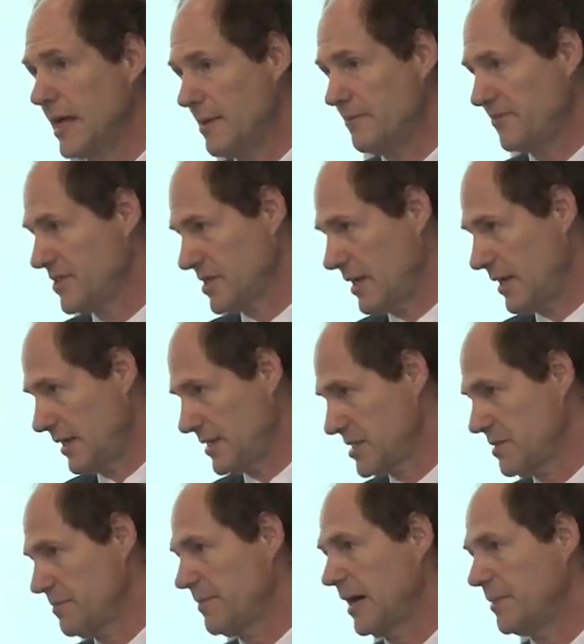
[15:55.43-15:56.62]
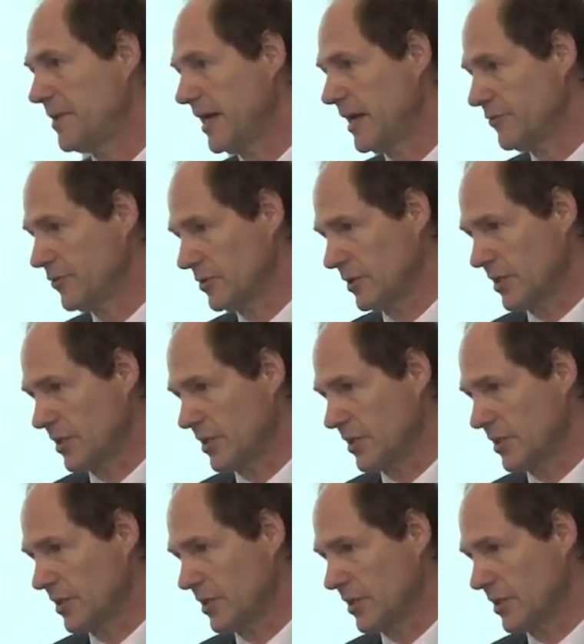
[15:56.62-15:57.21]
emphasized by behavioral